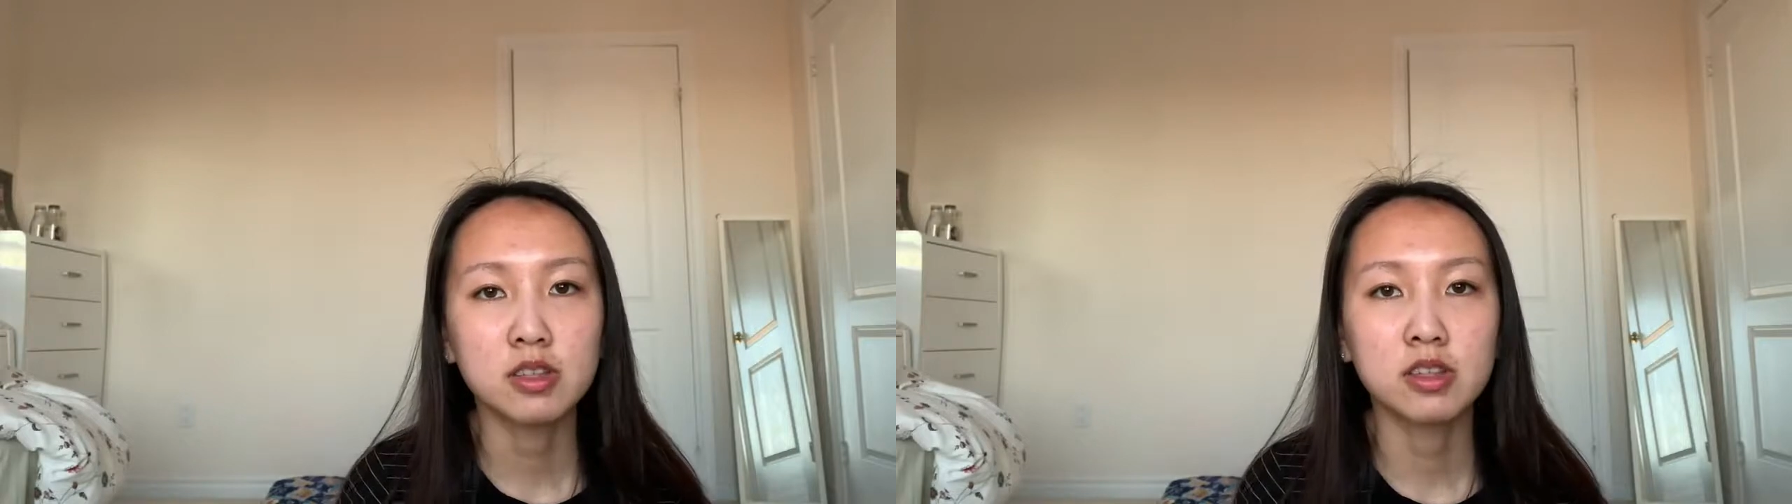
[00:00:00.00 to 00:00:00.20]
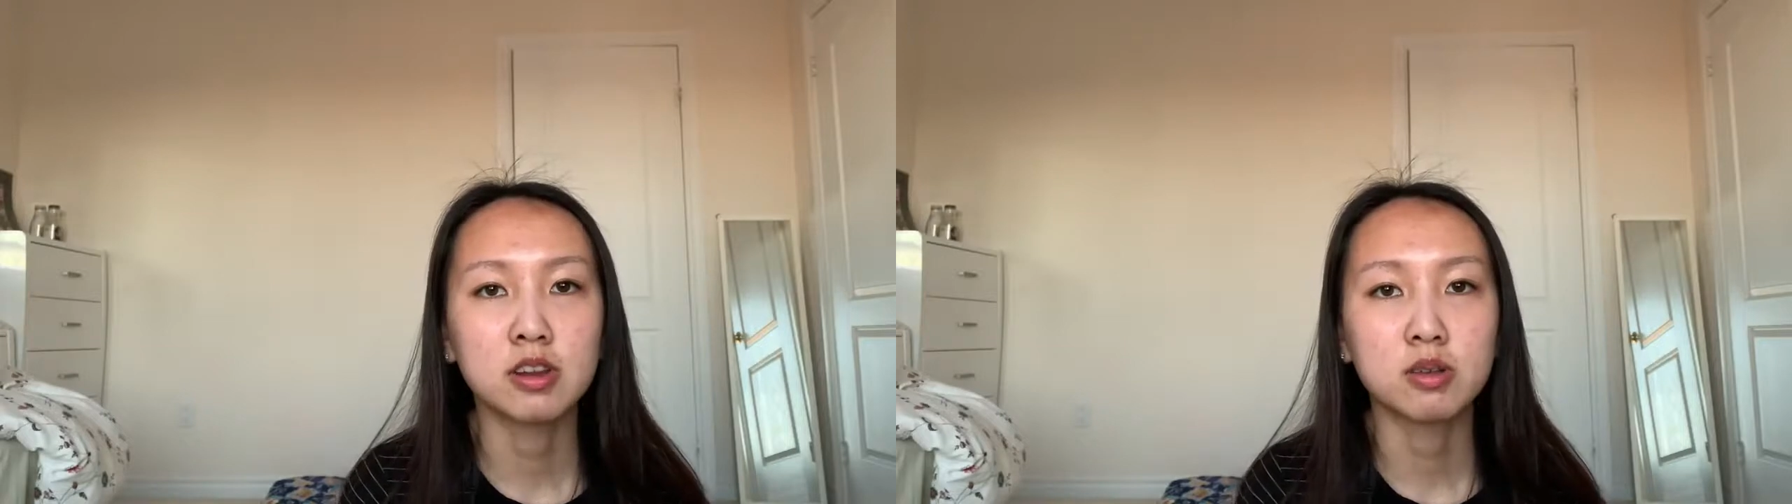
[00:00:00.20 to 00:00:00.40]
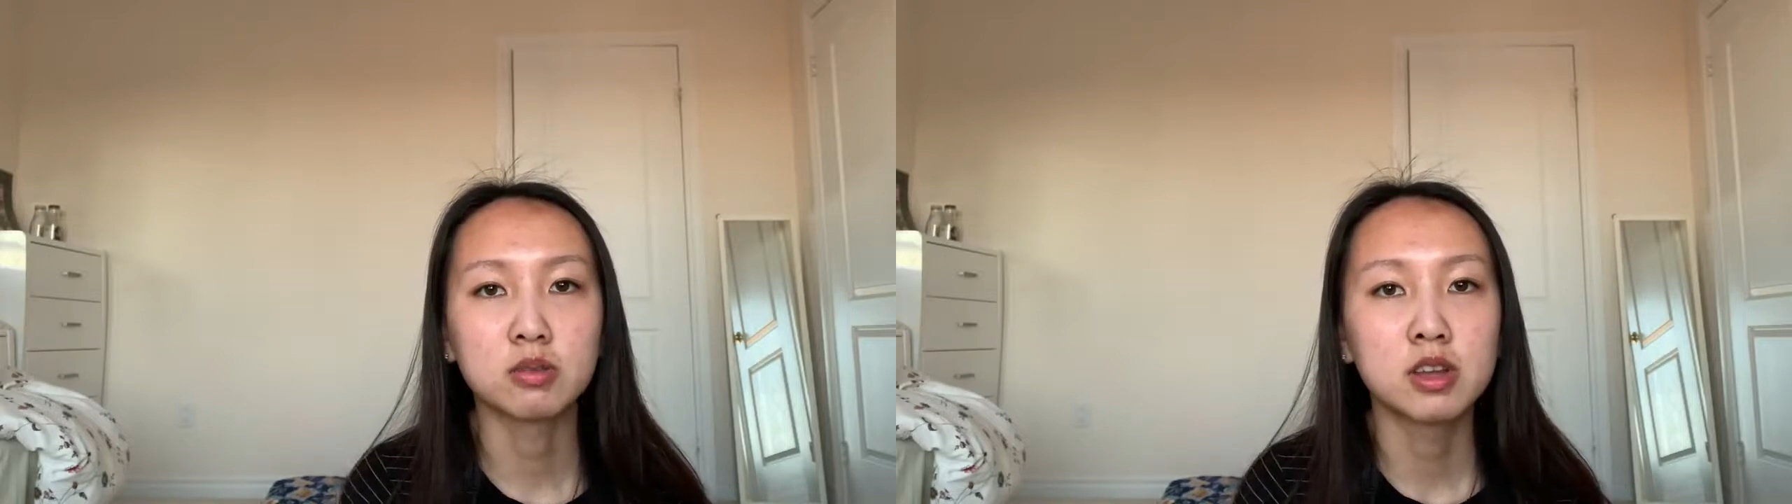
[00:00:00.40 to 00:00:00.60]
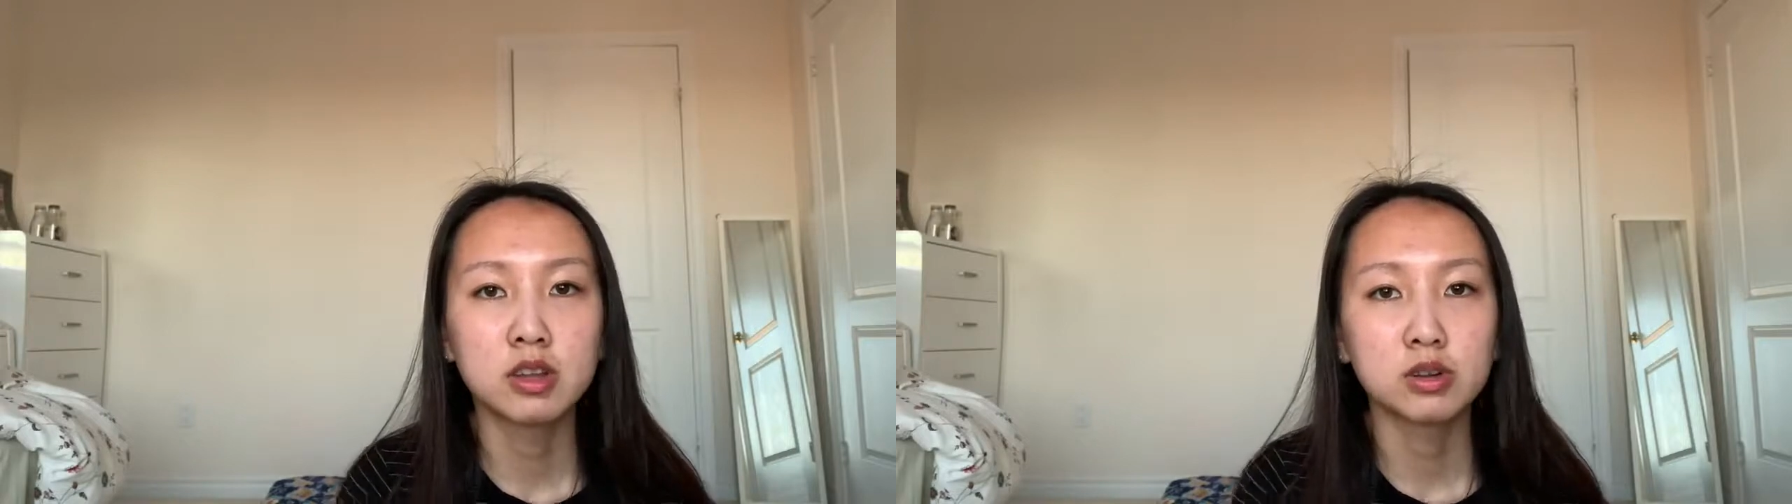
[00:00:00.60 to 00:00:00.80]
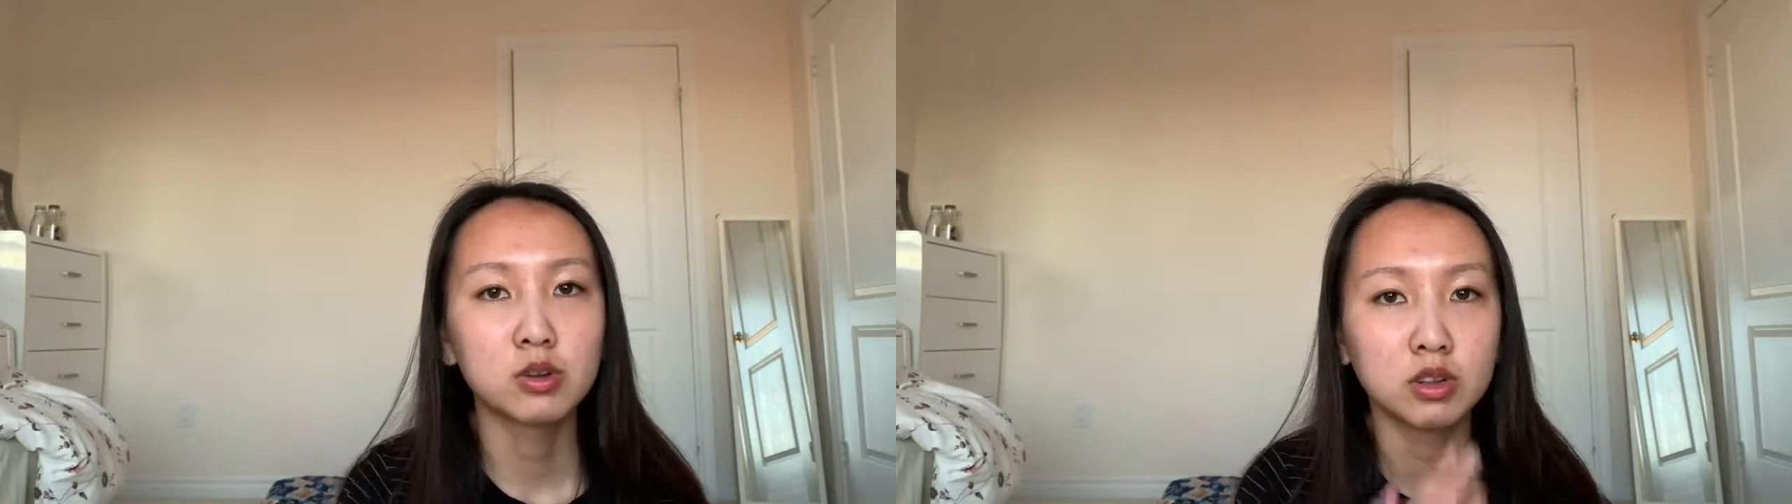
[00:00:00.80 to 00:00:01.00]
then I'll
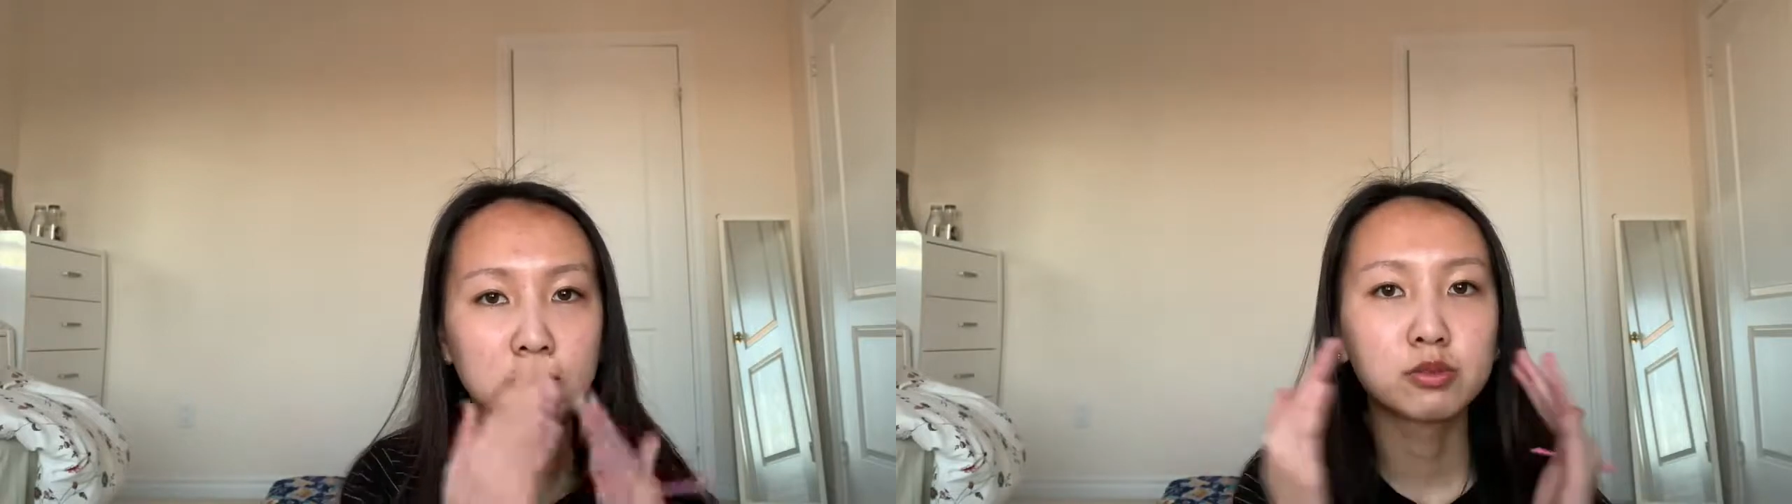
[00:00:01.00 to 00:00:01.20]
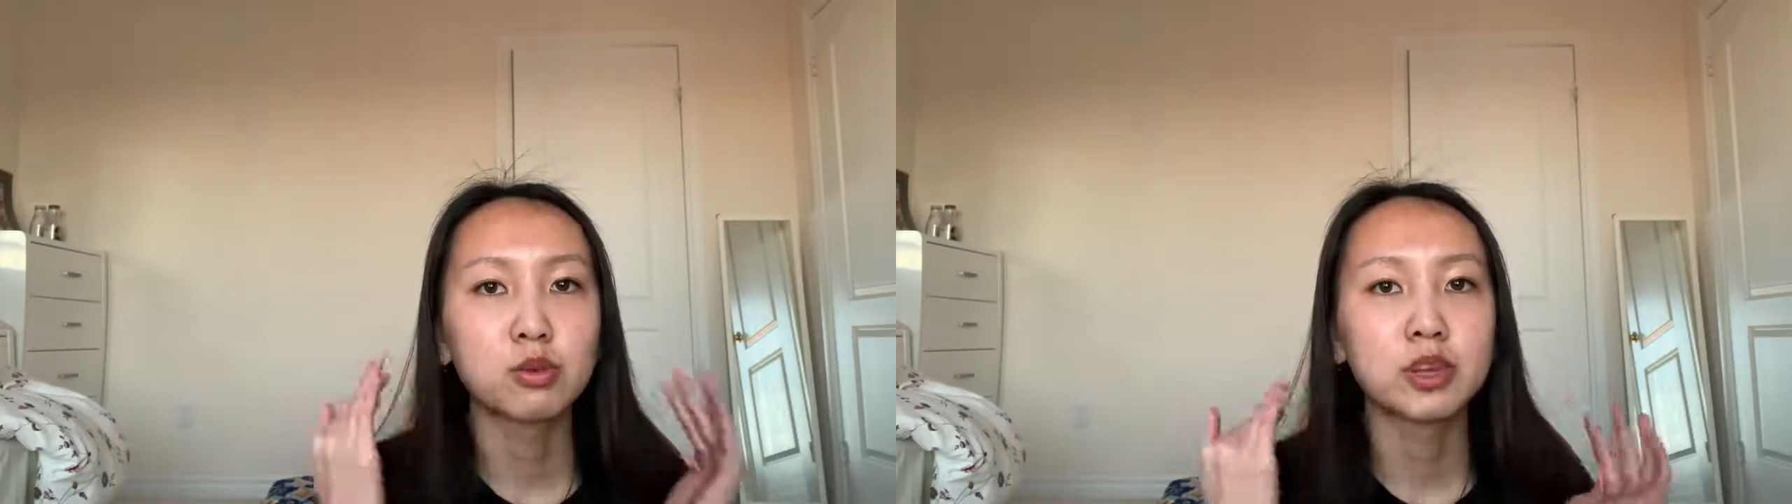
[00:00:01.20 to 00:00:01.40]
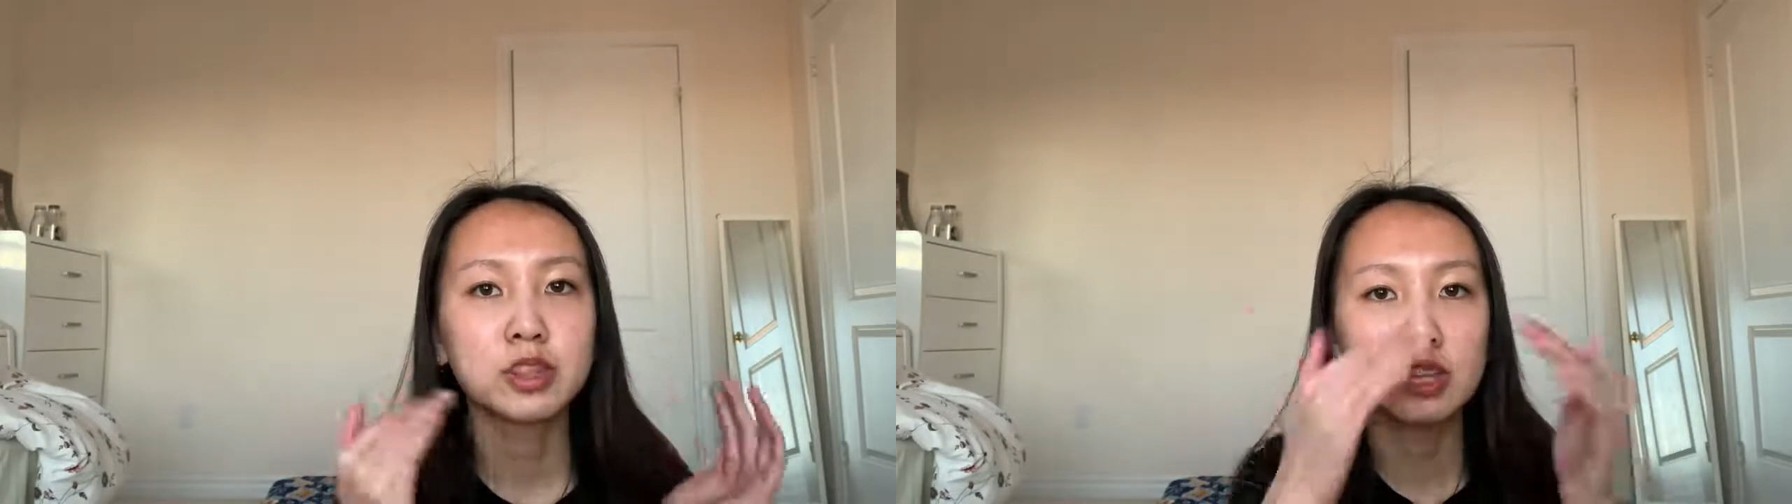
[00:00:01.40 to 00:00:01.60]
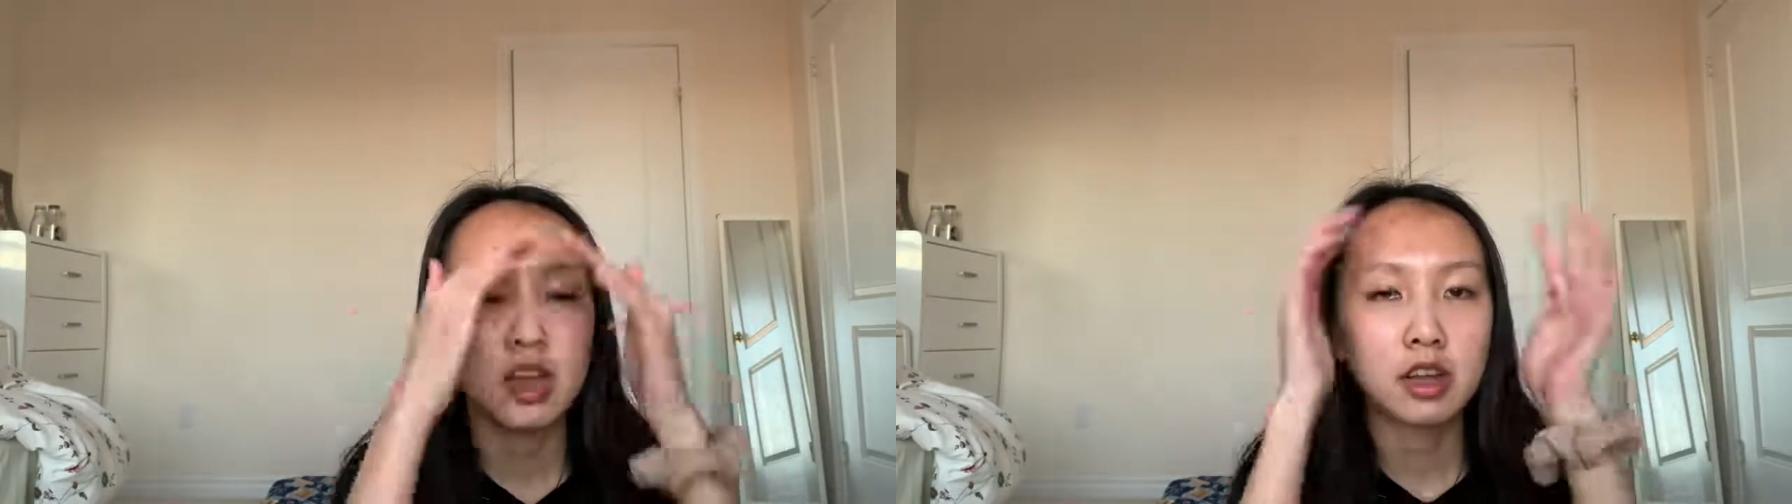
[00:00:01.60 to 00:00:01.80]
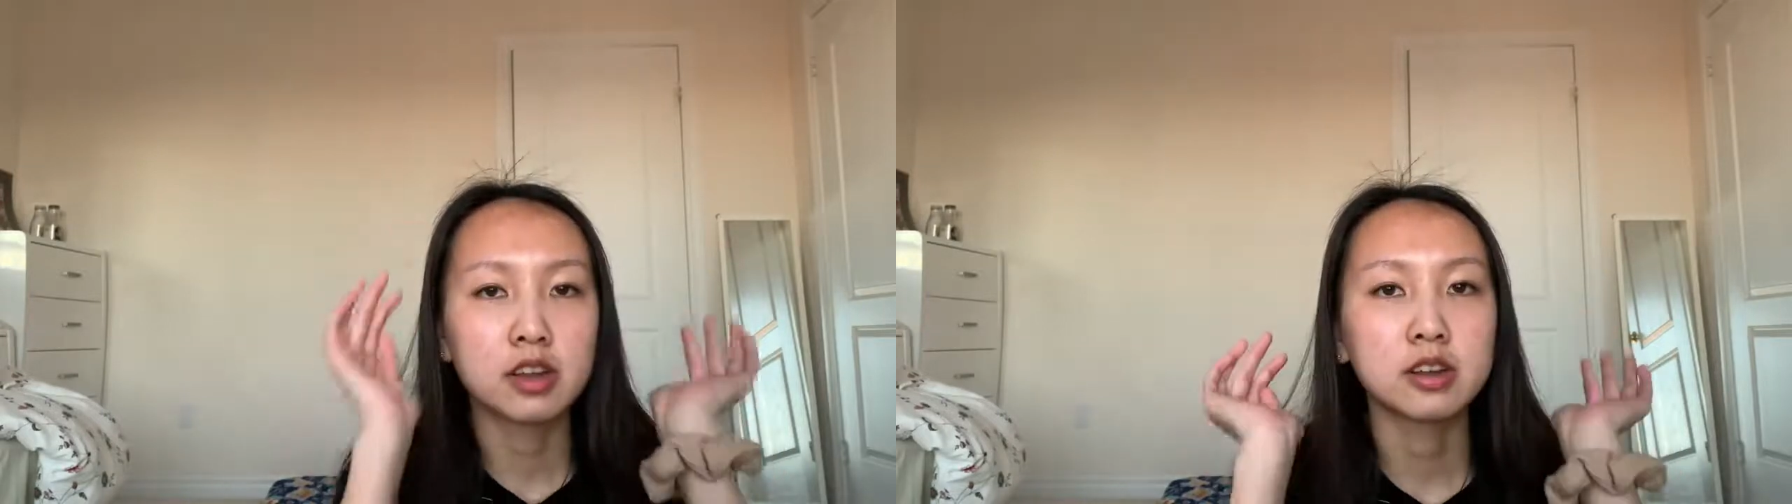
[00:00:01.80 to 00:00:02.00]
totally avoid the
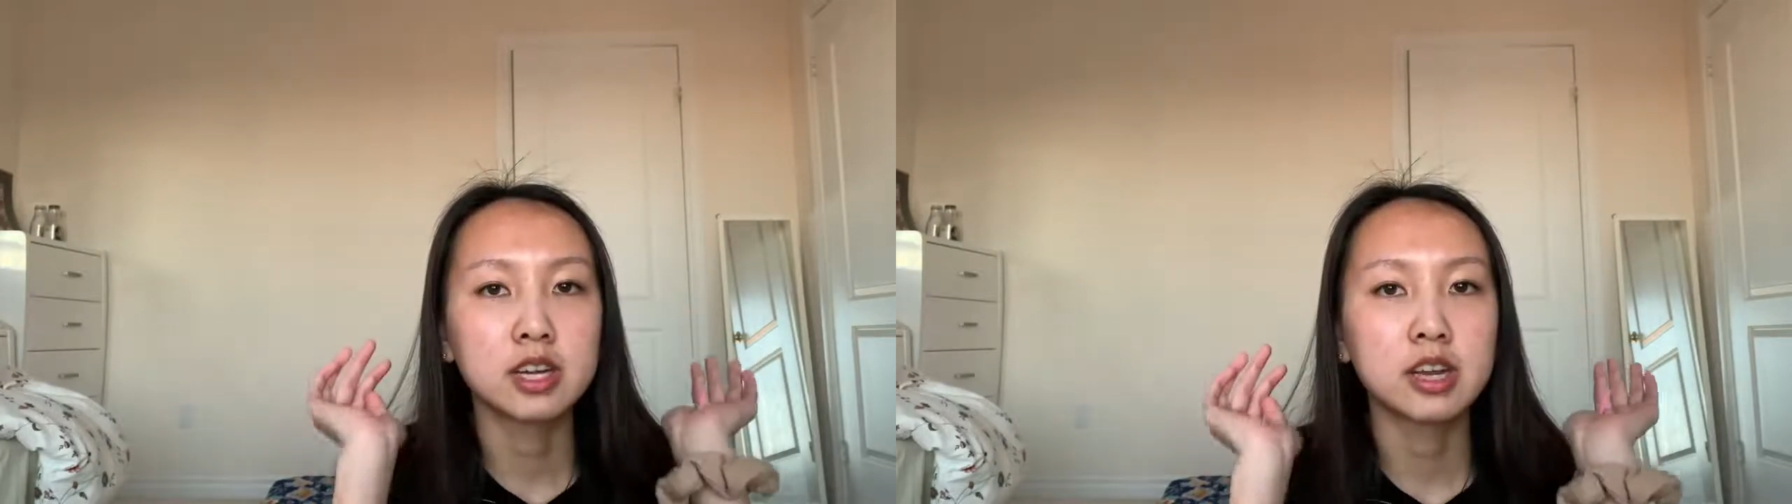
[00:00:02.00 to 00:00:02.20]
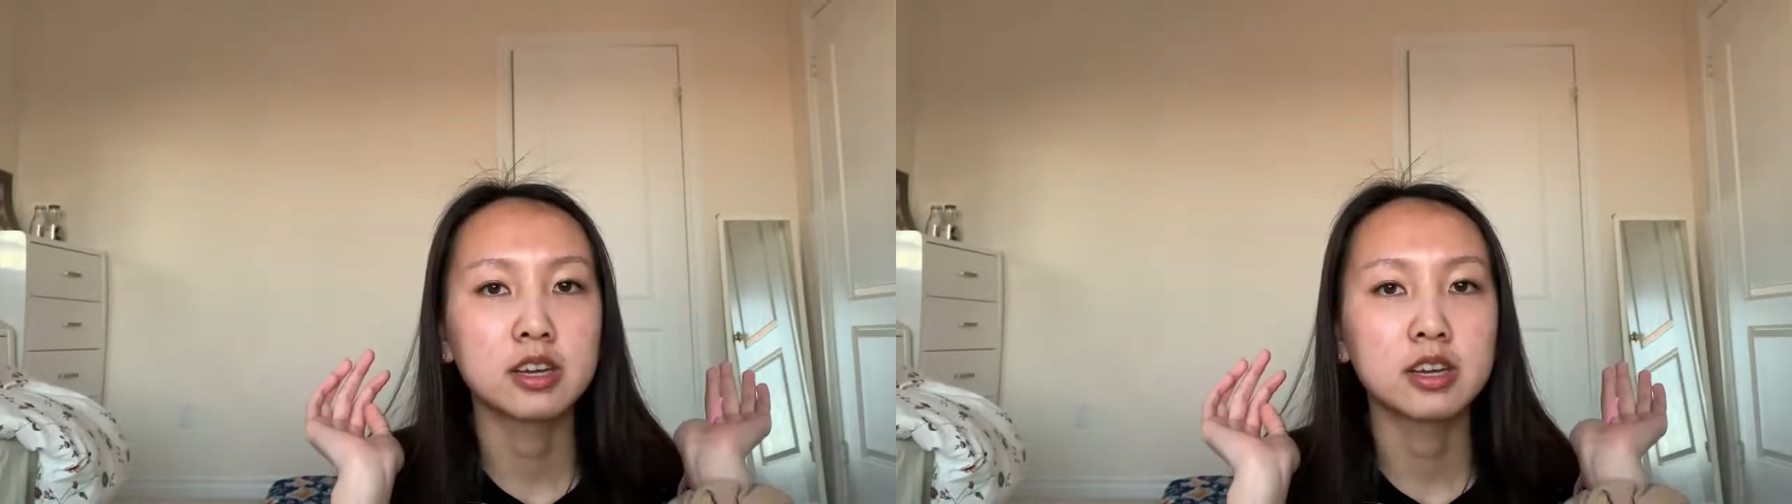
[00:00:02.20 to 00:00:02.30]
eye area.